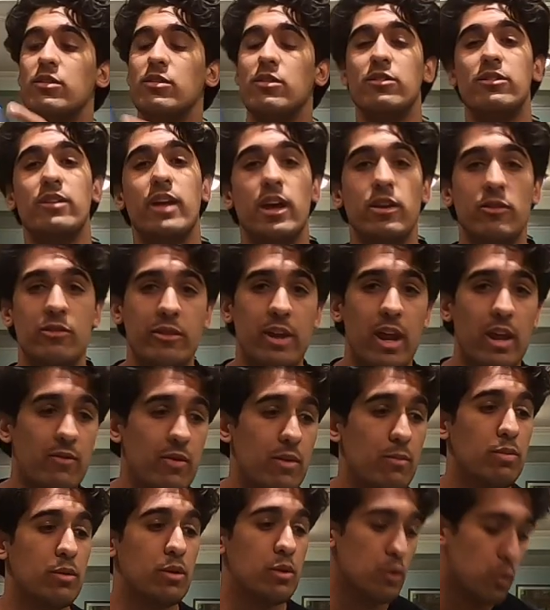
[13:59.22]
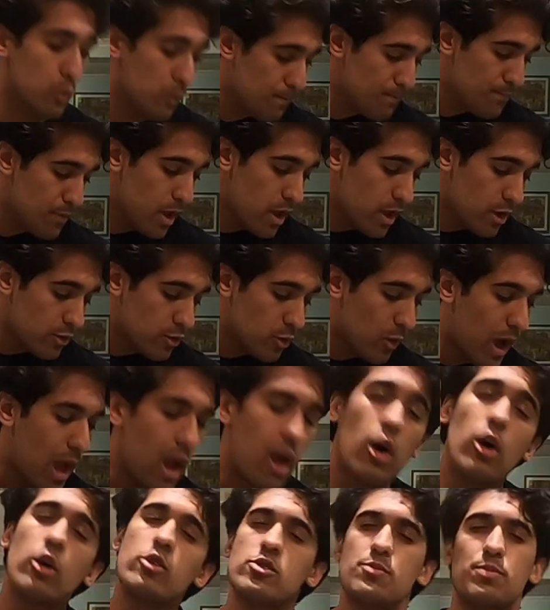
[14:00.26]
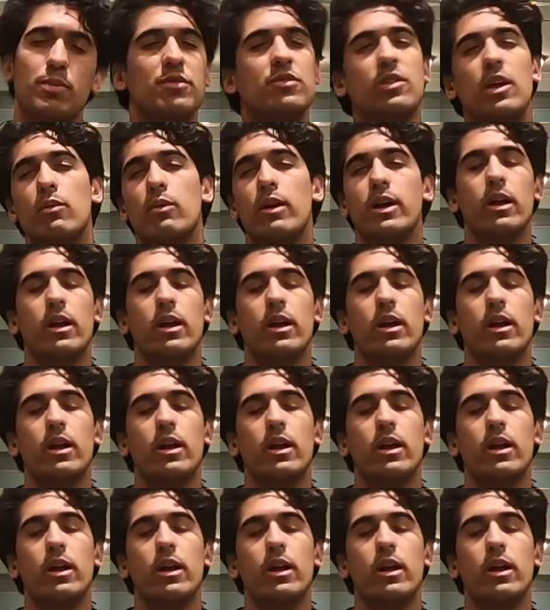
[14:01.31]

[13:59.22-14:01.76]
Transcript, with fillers: this is nice navy blue. So I 100%